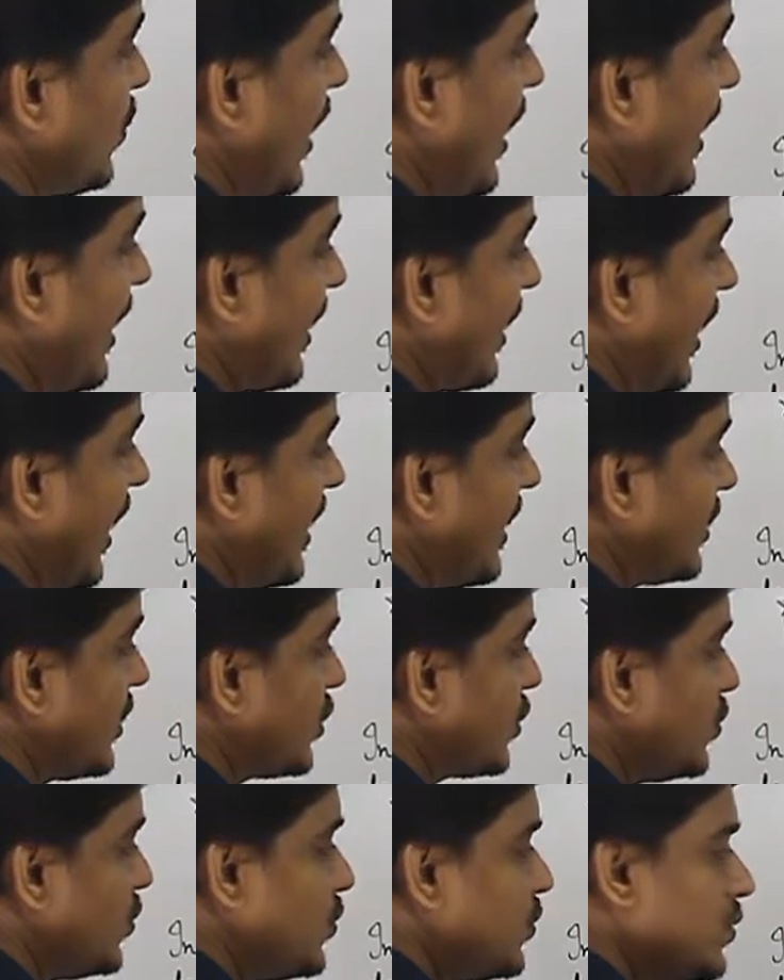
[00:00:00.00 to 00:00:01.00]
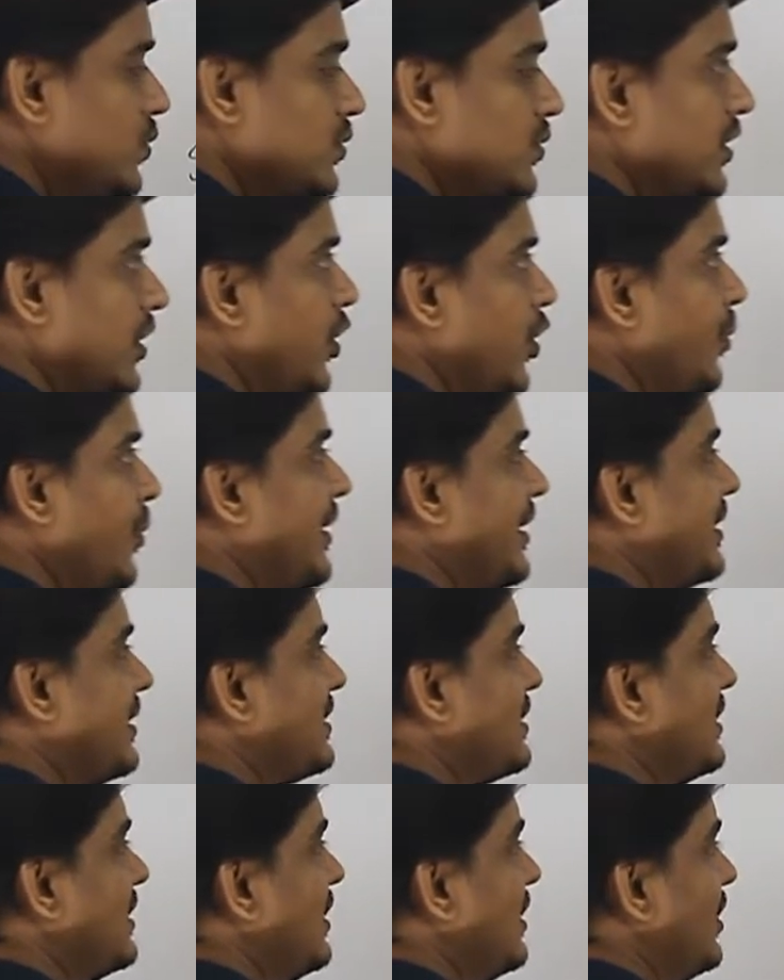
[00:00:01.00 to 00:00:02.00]
r. R is 2
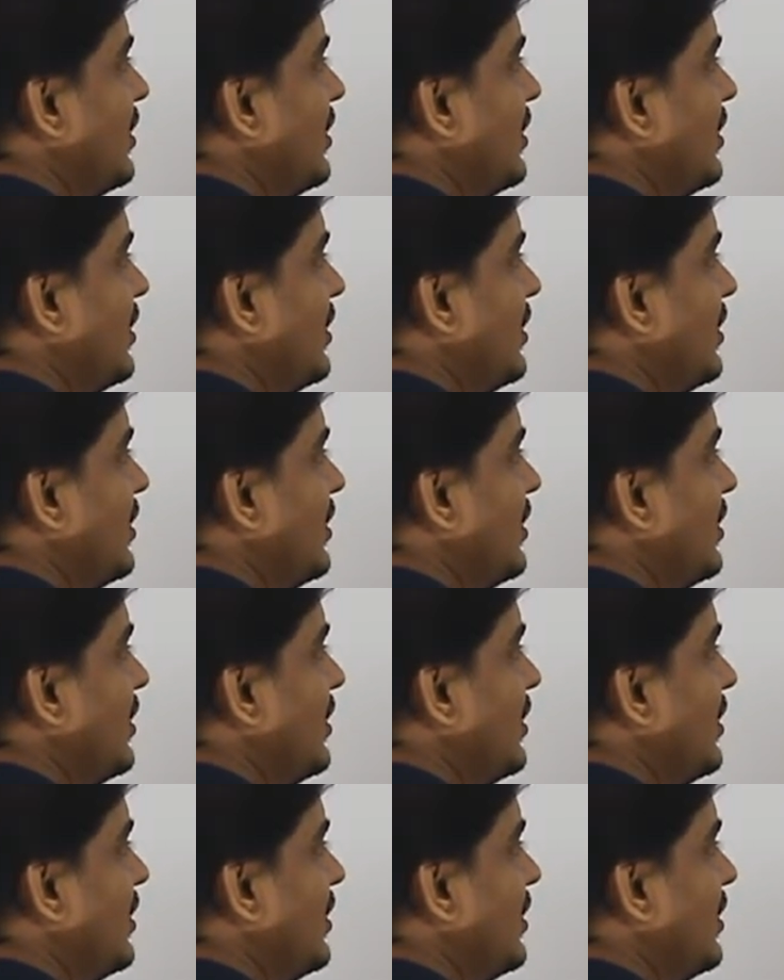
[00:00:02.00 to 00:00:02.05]
kilometers.